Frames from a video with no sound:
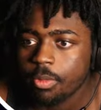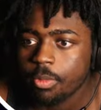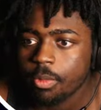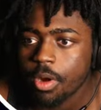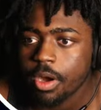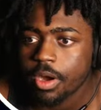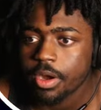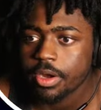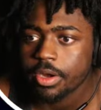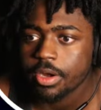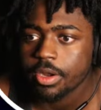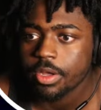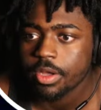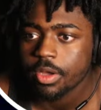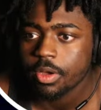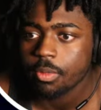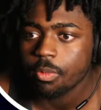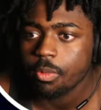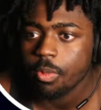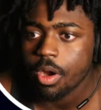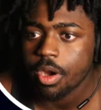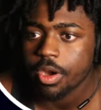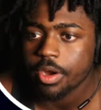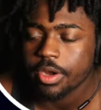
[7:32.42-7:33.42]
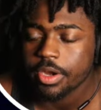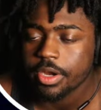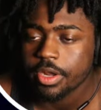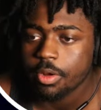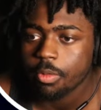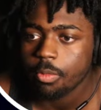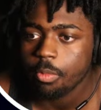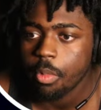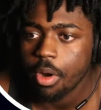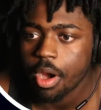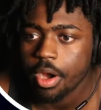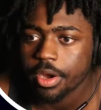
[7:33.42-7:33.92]
word, word,
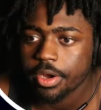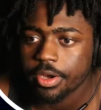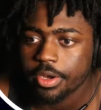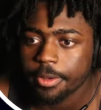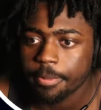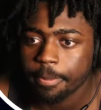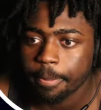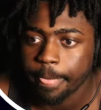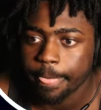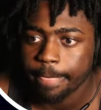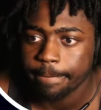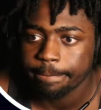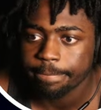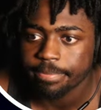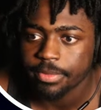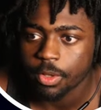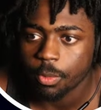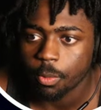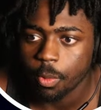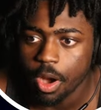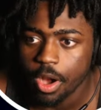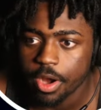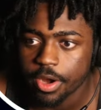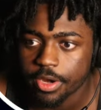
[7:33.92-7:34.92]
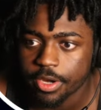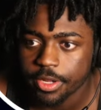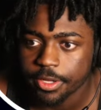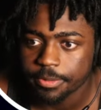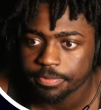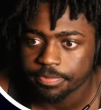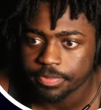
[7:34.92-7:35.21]
word, word,